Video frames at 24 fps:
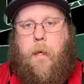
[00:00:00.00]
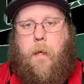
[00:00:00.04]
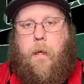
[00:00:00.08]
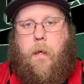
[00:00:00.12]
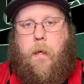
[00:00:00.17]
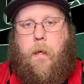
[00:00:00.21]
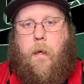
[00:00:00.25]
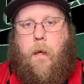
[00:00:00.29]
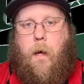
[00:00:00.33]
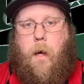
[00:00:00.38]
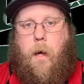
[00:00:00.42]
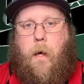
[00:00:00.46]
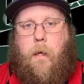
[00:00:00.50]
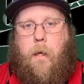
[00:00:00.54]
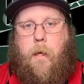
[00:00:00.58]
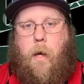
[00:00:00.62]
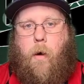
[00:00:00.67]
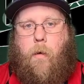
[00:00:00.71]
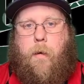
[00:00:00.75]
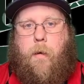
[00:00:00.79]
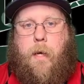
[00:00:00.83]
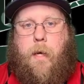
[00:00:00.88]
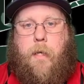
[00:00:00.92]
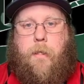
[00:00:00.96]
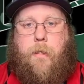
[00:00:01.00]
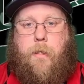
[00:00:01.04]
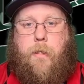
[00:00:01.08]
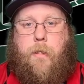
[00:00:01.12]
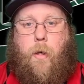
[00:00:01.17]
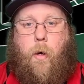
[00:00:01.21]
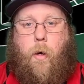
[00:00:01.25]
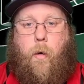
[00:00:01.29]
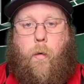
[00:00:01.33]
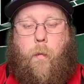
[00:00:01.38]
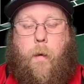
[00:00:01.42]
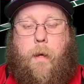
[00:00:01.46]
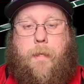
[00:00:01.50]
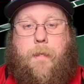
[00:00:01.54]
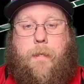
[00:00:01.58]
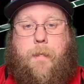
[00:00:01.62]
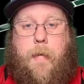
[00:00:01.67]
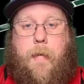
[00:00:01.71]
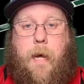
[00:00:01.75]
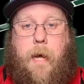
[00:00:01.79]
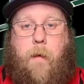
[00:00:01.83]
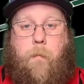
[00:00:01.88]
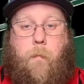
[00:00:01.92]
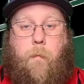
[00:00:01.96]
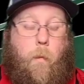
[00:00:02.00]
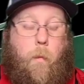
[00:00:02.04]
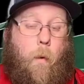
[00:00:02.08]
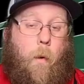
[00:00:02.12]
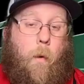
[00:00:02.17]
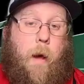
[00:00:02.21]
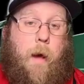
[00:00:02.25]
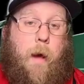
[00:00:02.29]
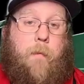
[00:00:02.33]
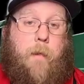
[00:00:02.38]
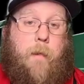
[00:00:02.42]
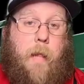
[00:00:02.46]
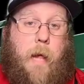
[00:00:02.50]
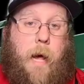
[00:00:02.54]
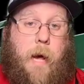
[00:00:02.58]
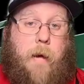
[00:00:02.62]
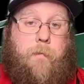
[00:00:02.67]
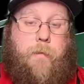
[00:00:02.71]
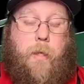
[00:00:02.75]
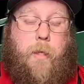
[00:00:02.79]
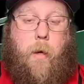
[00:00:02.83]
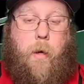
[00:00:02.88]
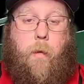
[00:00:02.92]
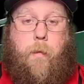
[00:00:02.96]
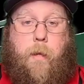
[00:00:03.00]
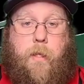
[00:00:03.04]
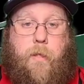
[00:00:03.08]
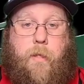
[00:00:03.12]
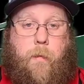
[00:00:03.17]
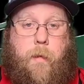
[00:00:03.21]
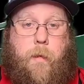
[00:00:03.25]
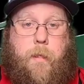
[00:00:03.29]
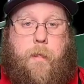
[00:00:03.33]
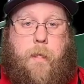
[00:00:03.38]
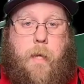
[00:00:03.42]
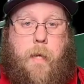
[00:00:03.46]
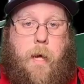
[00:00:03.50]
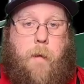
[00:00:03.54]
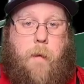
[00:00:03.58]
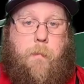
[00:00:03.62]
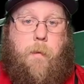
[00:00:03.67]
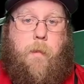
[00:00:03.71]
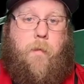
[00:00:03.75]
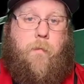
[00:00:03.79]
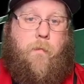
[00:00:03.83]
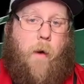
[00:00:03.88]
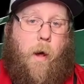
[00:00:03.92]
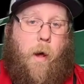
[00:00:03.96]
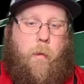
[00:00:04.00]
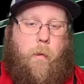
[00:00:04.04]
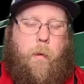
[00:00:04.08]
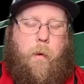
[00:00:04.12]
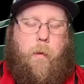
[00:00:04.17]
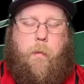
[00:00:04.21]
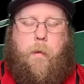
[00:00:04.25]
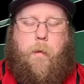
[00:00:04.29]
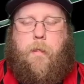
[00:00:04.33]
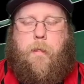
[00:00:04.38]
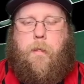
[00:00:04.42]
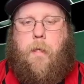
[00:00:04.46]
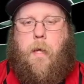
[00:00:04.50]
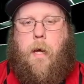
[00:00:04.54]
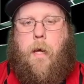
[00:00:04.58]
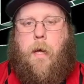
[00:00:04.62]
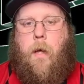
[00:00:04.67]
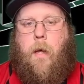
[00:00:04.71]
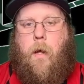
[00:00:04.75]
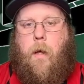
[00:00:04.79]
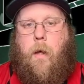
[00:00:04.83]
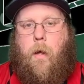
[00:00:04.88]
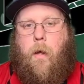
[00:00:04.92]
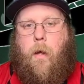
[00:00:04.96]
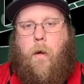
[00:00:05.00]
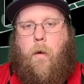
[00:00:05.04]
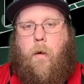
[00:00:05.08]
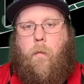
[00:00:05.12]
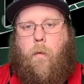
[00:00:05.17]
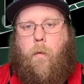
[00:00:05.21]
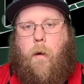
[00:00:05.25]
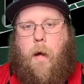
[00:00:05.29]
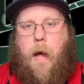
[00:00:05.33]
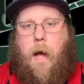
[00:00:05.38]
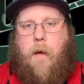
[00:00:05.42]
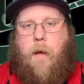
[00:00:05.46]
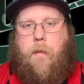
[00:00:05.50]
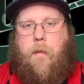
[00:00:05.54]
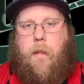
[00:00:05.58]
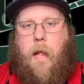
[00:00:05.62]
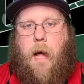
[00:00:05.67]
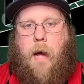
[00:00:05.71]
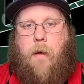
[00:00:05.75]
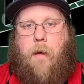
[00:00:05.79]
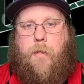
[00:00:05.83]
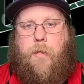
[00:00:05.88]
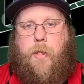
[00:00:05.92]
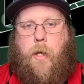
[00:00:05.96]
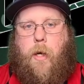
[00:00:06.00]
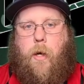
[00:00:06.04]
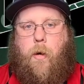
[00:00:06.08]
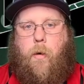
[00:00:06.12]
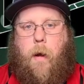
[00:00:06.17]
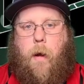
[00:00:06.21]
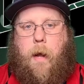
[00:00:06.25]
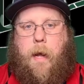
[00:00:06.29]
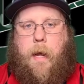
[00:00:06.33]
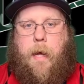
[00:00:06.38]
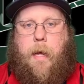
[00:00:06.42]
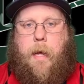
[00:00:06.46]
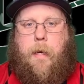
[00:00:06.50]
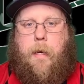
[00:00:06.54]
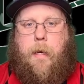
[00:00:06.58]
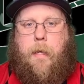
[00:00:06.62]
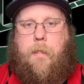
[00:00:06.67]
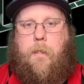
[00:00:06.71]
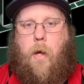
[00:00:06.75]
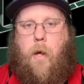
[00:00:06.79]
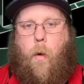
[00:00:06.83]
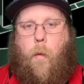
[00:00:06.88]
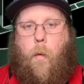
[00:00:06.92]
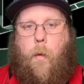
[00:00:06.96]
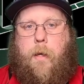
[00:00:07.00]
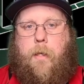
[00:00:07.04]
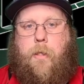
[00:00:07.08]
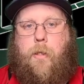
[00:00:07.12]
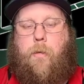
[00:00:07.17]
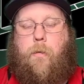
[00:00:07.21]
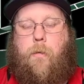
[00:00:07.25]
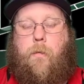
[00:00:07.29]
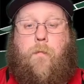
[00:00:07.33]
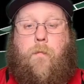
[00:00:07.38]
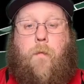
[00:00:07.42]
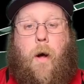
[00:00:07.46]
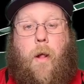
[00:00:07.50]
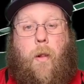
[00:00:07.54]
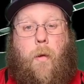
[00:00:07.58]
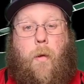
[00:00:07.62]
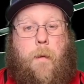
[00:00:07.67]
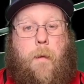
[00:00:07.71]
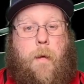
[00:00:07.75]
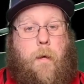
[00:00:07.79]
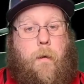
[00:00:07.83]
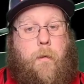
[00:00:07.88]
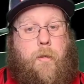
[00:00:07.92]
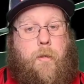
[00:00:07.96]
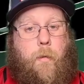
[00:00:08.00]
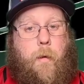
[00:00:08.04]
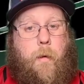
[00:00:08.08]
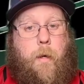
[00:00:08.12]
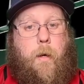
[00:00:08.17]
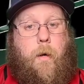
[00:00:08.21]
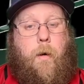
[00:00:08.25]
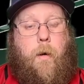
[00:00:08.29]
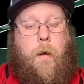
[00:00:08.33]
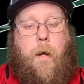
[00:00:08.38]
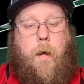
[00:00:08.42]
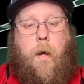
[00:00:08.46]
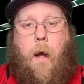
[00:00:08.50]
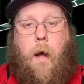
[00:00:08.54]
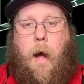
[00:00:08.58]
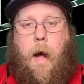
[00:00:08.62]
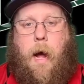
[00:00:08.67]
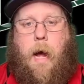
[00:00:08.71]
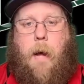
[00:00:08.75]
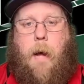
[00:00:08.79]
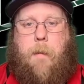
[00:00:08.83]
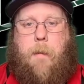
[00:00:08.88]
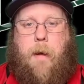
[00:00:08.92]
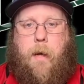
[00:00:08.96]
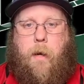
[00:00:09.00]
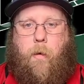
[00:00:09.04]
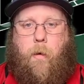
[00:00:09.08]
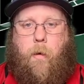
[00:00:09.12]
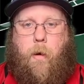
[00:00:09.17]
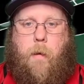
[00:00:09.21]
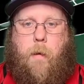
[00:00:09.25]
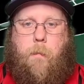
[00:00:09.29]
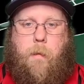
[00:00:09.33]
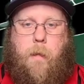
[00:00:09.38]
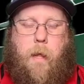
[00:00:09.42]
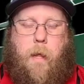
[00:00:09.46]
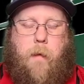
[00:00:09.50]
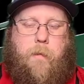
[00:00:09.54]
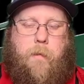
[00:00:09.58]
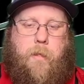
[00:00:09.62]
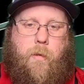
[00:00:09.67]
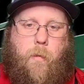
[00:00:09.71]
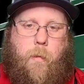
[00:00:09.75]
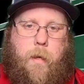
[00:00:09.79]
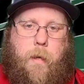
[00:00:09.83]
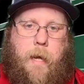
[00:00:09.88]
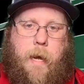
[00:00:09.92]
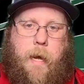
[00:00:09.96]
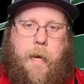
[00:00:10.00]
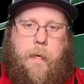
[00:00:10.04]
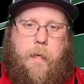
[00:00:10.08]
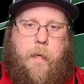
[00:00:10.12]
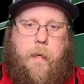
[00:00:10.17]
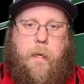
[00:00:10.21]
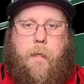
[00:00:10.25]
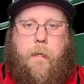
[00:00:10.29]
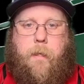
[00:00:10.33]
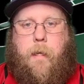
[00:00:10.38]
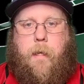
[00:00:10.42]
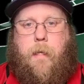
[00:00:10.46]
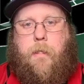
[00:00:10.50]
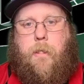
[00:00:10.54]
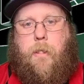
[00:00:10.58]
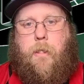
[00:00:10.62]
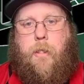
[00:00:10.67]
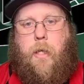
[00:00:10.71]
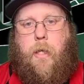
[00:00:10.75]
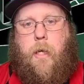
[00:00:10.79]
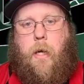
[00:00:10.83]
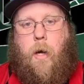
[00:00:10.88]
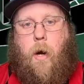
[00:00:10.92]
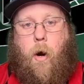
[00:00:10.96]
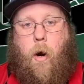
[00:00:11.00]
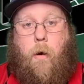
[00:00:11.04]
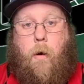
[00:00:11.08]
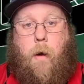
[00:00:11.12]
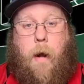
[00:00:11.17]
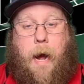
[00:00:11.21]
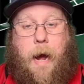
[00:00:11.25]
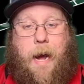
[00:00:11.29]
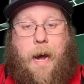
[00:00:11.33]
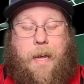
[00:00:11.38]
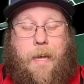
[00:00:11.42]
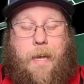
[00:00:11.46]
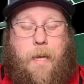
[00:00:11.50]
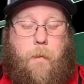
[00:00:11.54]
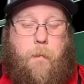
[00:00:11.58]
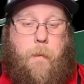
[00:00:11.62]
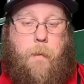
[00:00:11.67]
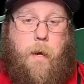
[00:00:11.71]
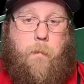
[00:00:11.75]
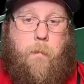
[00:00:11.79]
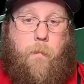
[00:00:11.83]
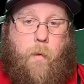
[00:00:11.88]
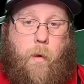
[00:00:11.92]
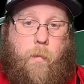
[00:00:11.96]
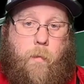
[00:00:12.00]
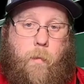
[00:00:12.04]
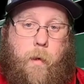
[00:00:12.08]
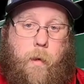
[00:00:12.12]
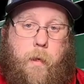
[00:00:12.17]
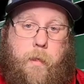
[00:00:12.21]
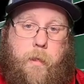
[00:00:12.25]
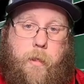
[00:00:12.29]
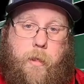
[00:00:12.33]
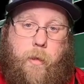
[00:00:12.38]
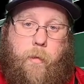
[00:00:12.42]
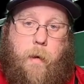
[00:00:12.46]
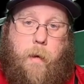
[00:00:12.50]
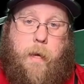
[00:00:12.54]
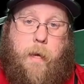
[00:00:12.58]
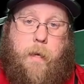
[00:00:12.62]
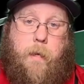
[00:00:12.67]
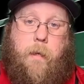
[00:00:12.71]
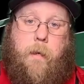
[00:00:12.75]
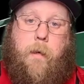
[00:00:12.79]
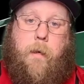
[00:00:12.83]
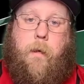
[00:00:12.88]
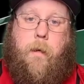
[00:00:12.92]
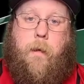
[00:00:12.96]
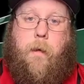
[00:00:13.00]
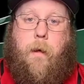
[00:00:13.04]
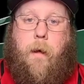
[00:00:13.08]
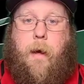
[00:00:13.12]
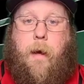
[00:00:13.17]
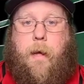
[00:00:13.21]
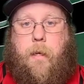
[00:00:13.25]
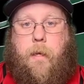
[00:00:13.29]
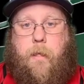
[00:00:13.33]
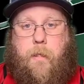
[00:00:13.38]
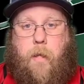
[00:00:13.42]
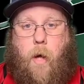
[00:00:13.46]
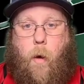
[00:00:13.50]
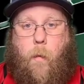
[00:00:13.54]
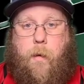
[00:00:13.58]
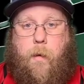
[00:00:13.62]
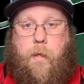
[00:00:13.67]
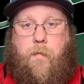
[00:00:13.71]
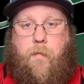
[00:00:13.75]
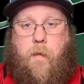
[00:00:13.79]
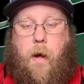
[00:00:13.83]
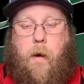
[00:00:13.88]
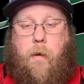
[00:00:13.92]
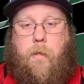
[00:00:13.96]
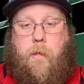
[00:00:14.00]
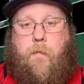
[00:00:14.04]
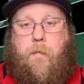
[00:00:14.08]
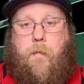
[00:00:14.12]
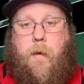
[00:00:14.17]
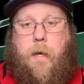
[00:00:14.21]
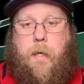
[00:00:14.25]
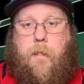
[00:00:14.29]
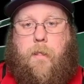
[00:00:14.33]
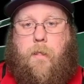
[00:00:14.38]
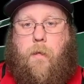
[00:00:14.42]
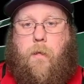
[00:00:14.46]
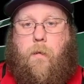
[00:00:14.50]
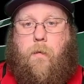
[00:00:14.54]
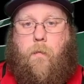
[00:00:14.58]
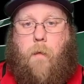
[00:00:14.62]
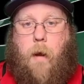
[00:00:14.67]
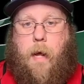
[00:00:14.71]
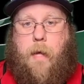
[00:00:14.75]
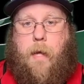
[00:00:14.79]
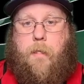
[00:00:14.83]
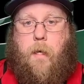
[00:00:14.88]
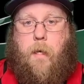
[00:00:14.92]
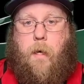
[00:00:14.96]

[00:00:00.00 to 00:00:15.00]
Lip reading: Y'all can catch us on Wednesday. We won't have a live show this Wednesday, but the following Wednesday we'll have a live show. And as always, you can follow me on Twitter. I'm at Grimm1128. That's GRIMM1128. And as always, Falcons fans, rise up.